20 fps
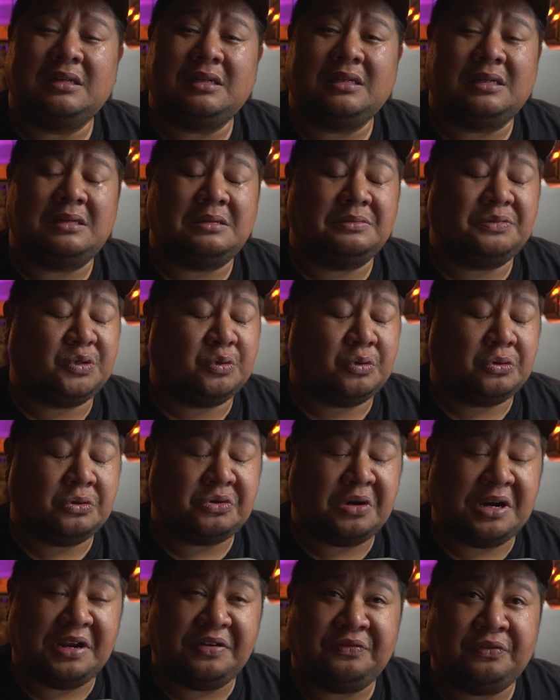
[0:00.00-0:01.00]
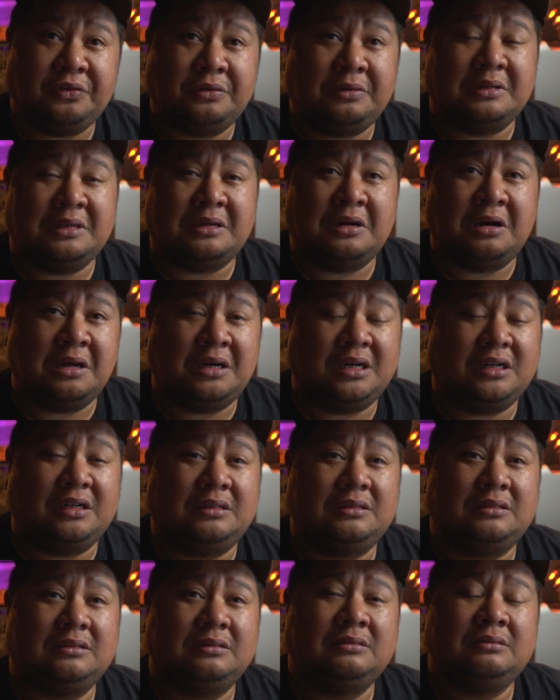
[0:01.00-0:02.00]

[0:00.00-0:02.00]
I'm so grateful and honored